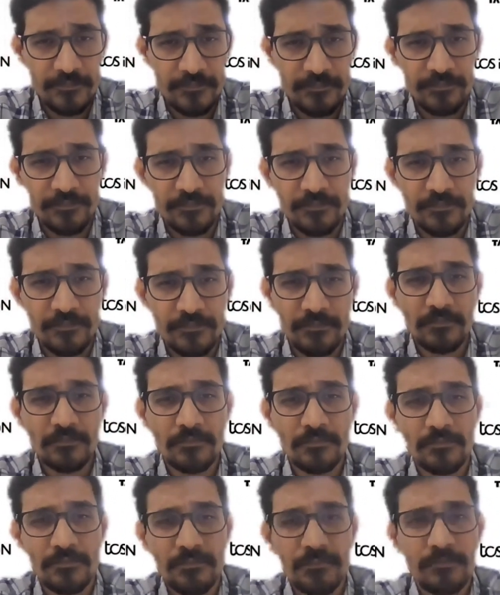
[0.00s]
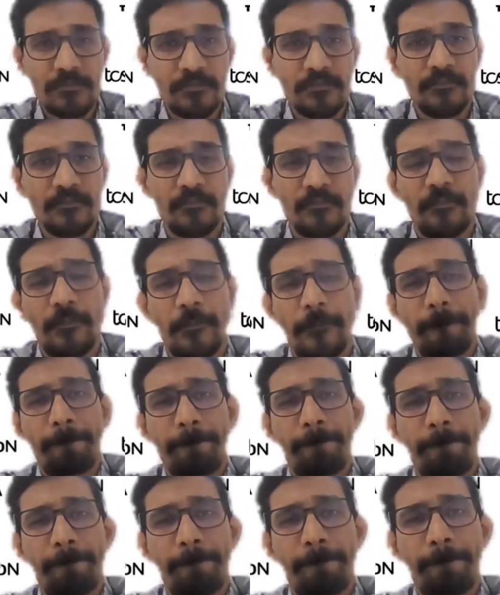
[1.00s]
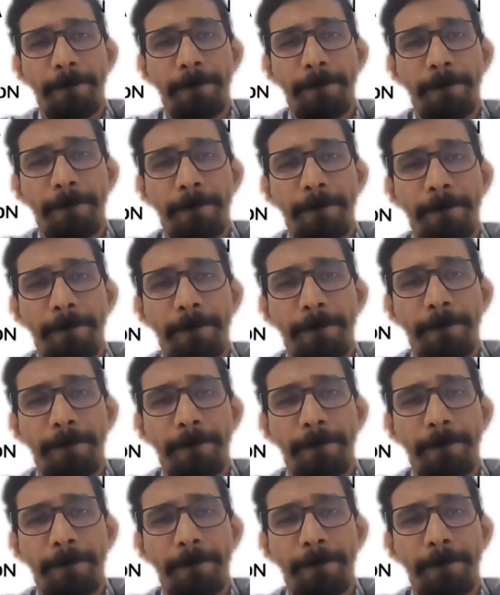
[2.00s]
Right. Thank you, Mr. Bhagesh. I can see